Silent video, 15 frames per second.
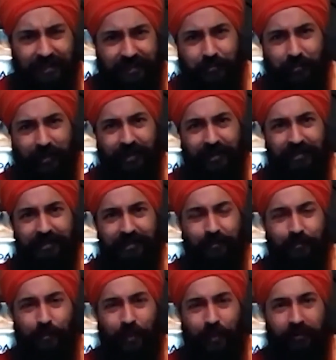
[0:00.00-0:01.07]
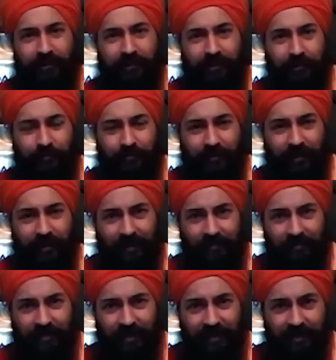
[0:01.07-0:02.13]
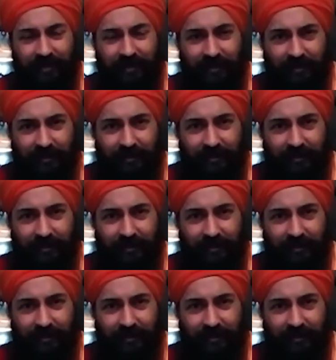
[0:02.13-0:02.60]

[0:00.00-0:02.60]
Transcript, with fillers: space, every